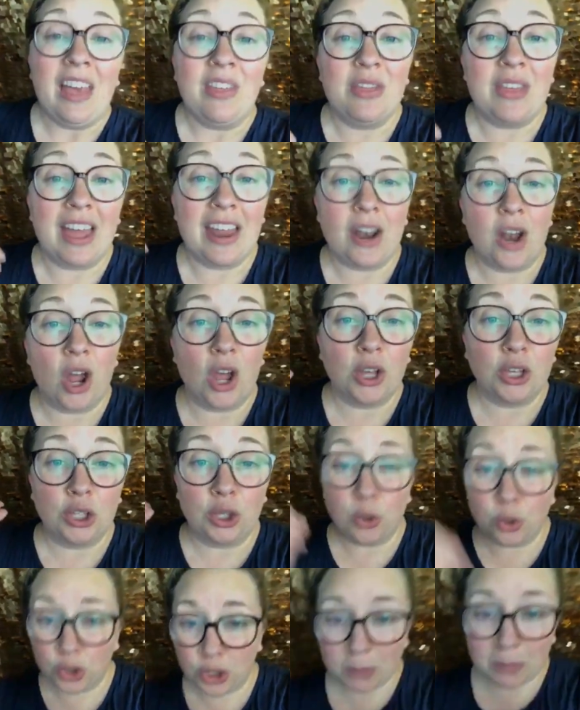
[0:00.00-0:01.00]
then
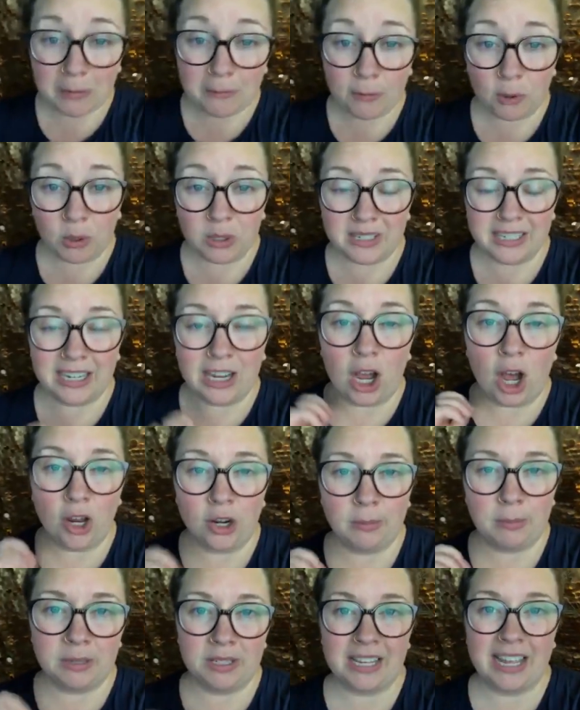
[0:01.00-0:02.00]
you should be focusing
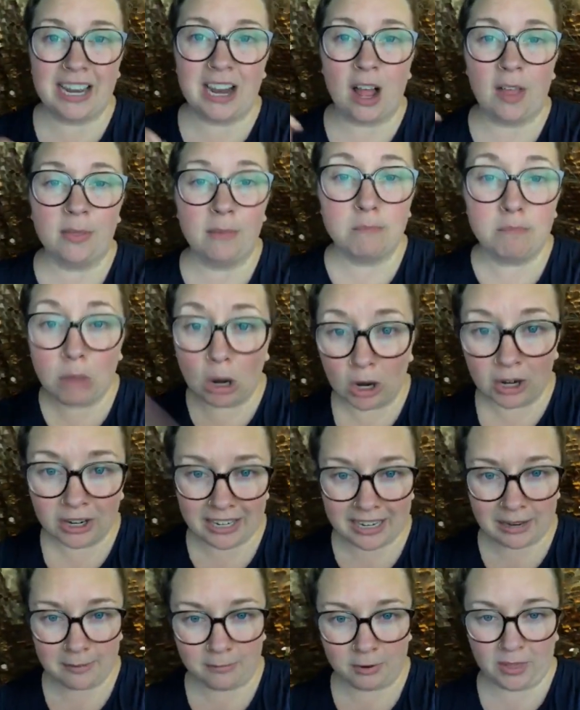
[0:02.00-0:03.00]
100% on the
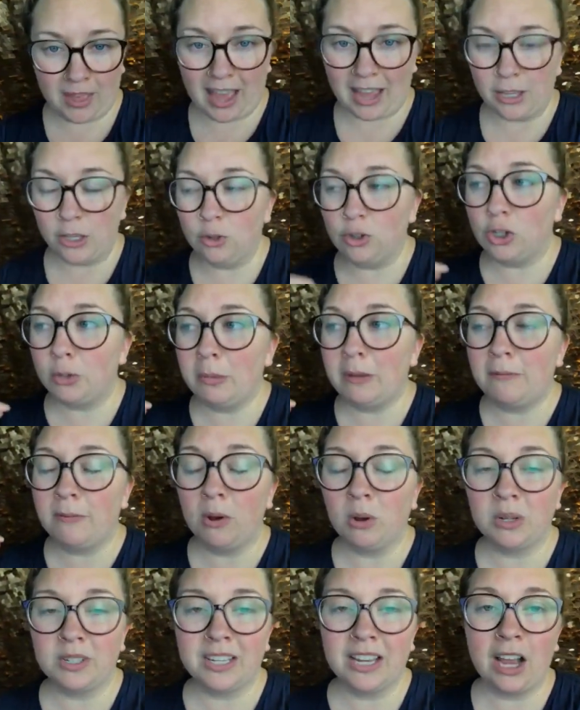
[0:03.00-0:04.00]
marketing for that. You should be
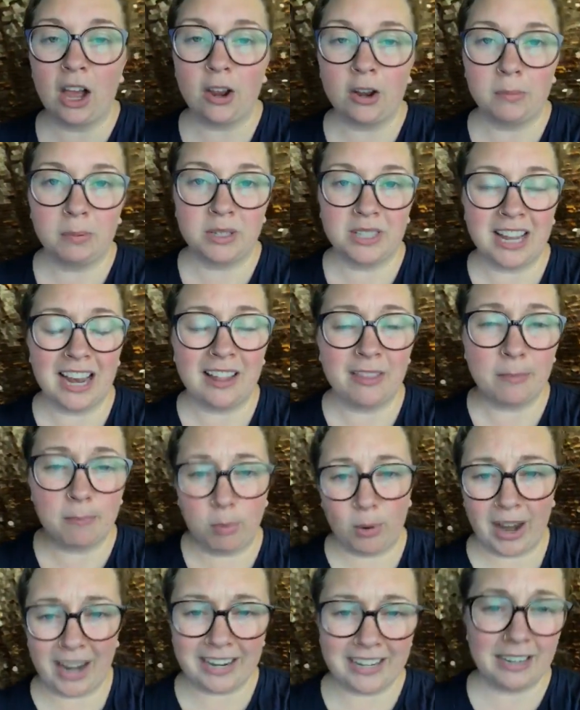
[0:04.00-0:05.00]
focusing 100% on the
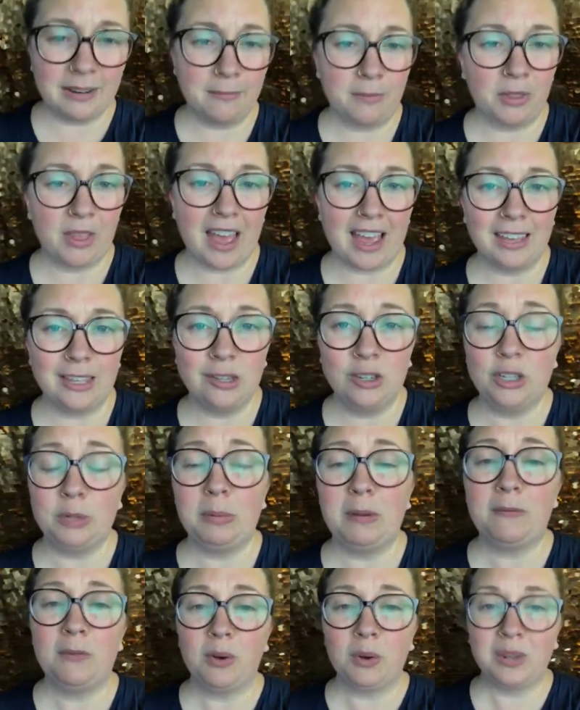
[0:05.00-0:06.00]
branding for that. You should
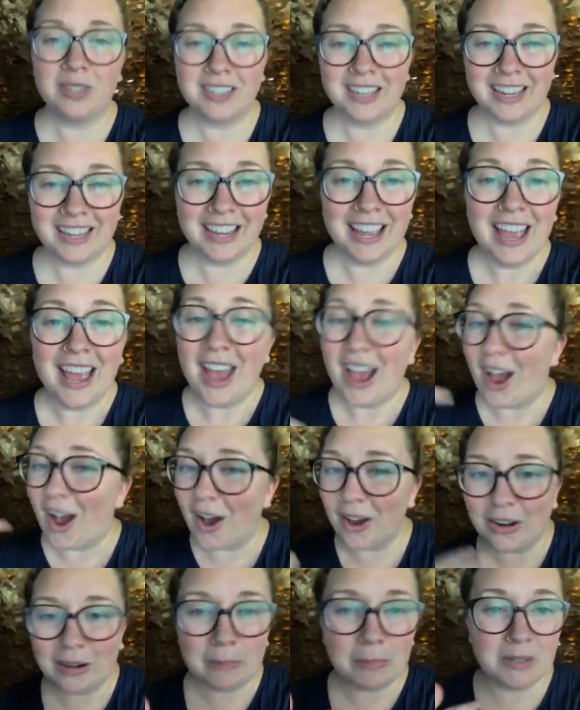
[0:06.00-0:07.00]
be focusing
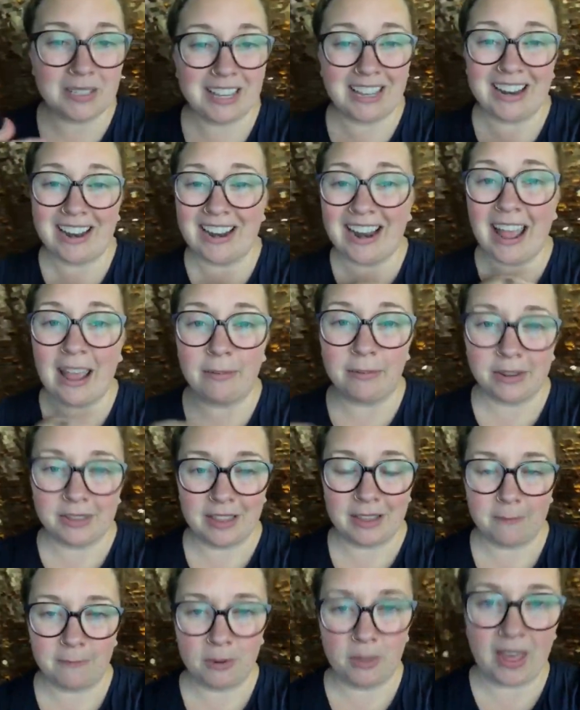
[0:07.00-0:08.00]
100% on
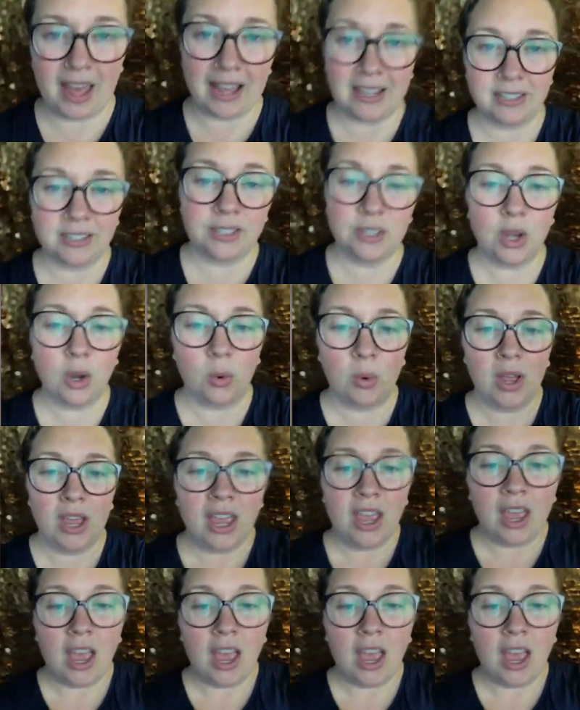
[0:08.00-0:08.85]
everything for that. So,